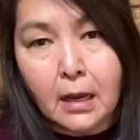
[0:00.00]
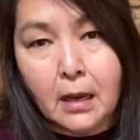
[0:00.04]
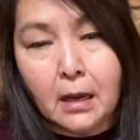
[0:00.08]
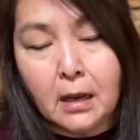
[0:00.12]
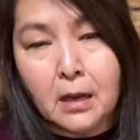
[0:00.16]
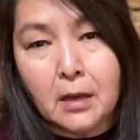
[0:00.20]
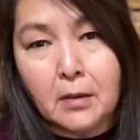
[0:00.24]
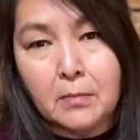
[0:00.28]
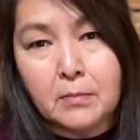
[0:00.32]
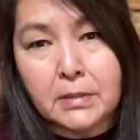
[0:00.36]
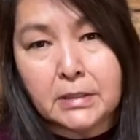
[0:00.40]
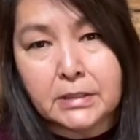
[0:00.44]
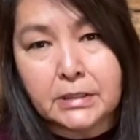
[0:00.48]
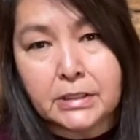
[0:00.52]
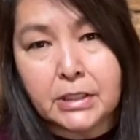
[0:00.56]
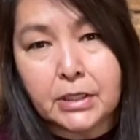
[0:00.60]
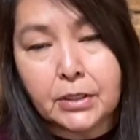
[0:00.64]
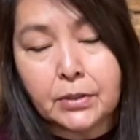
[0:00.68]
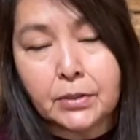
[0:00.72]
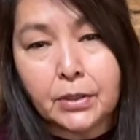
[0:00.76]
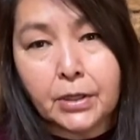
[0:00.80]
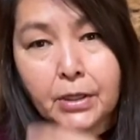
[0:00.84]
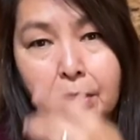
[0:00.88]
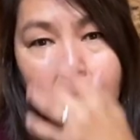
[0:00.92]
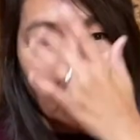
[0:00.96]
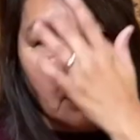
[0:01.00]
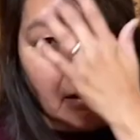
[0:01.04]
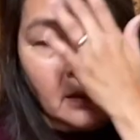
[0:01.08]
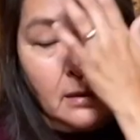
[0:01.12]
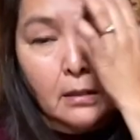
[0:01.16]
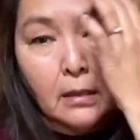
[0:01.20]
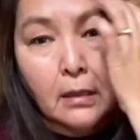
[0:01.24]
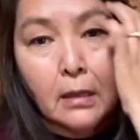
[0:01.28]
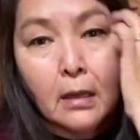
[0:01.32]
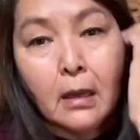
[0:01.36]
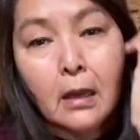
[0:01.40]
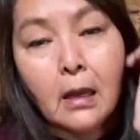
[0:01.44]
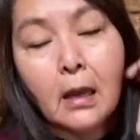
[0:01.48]
material.
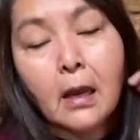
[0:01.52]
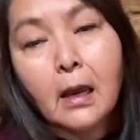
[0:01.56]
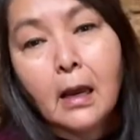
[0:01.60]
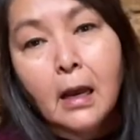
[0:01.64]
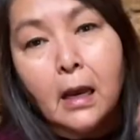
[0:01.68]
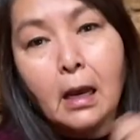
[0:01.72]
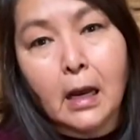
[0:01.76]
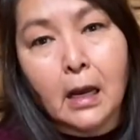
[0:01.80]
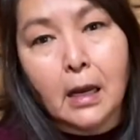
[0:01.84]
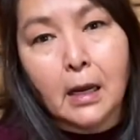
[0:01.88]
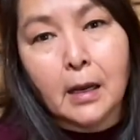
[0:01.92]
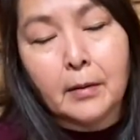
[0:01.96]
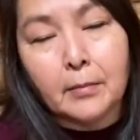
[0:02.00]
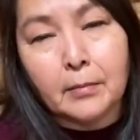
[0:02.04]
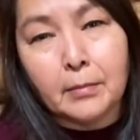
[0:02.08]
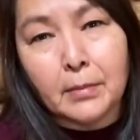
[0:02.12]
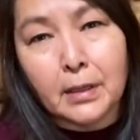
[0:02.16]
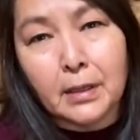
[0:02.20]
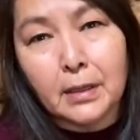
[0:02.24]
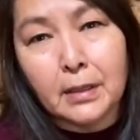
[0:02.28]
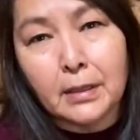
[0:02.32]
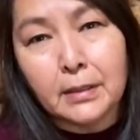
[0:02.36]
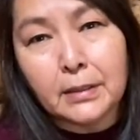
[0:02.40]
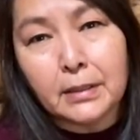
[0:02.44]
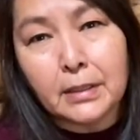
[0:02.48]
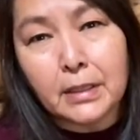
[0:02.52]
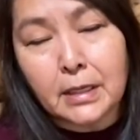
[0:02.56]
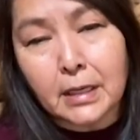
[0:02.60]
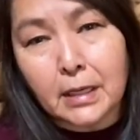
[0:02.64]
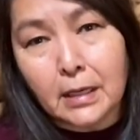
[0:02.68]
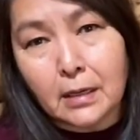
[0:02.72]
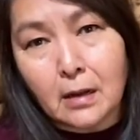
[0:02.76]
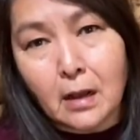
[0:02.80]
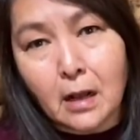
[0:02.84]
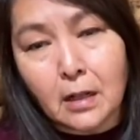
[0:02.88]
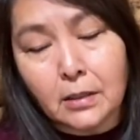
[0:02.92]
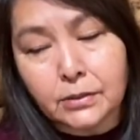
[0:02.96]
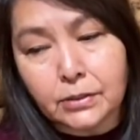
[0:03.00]
You can
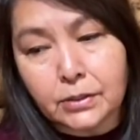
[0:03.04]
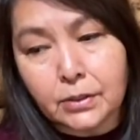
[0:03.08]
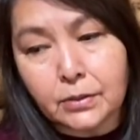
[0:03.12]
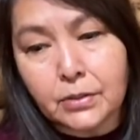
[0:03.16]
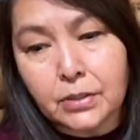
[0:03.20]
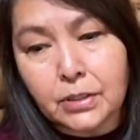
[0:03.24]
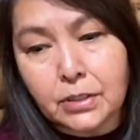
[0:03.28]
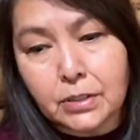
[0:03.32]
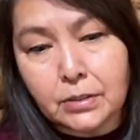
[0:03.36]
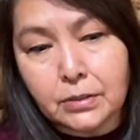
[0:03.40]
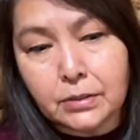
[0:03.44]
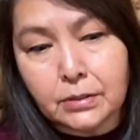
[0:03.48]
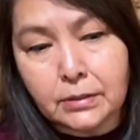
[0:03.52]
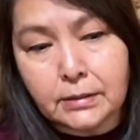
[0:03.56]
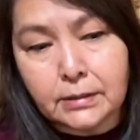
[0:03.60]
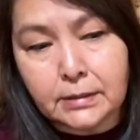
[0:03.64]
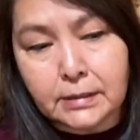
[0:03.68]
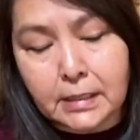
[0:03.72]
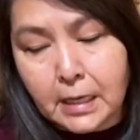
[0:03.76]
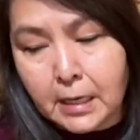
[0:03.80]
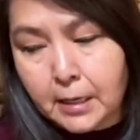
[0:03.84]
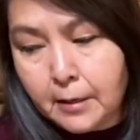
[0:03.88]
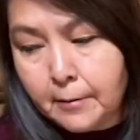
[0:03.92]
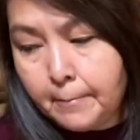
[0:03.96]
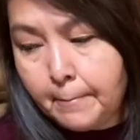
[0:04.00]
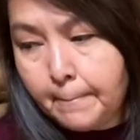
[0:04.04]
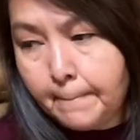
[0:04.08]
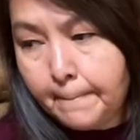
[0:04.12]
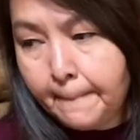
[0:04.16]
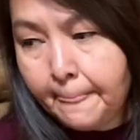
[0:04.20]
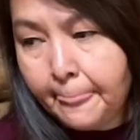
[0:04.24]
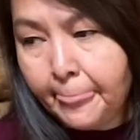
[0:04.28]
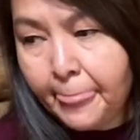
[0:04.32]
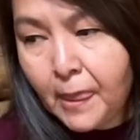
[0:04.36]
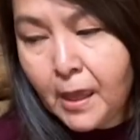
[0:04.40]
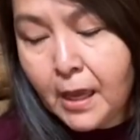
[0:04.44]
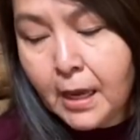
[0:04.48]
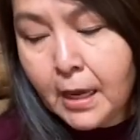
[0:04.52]
also use
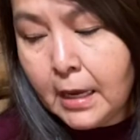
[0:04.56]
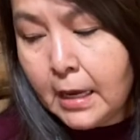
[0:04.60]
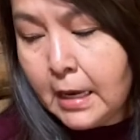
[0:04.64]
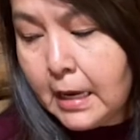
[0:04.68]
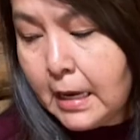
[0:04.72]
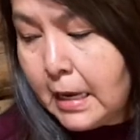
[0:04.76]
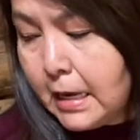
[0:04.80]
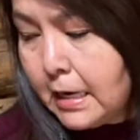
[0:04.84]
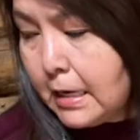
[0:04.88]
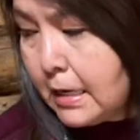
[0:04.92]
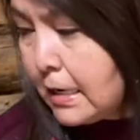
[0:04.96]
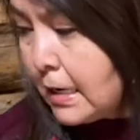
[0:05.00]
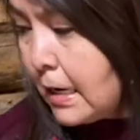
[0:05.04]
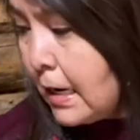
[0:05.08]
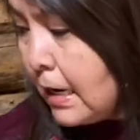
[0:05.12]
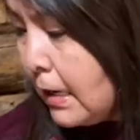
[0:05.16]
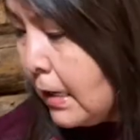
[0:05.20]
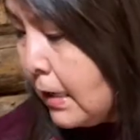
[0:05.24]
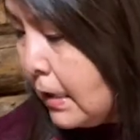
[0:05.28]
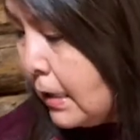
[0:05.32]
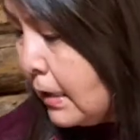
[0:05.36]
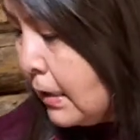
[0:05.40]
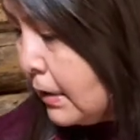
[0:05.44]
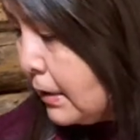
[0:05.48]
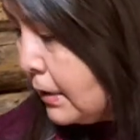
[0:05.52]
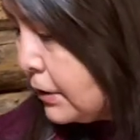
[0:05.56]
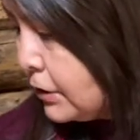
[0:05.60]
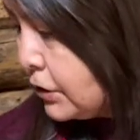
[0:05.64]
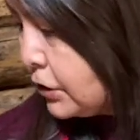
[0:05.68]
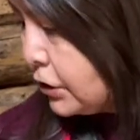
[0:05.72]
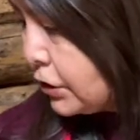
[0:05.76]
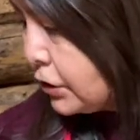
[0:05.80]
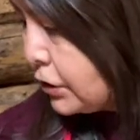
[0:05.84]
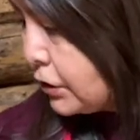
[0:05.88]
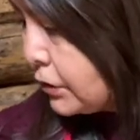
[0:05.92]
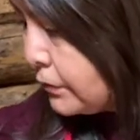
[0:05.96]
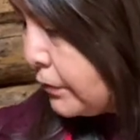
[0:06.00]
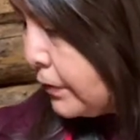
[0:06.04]
a
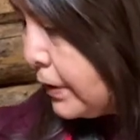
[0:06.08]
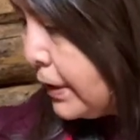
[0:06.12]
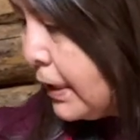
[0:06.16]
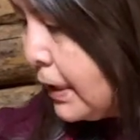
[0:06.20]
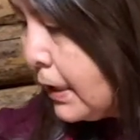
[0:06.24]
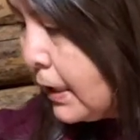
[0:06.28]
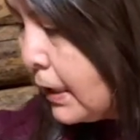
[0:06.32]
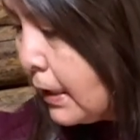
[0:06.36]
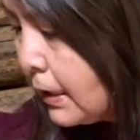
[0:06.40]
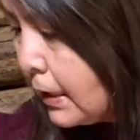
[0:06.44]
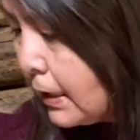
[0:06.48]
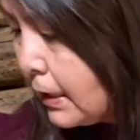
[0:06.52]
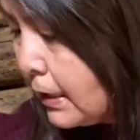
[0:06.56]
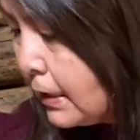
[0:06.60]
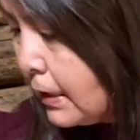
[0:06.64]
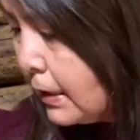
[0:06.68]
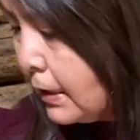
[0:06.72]
string.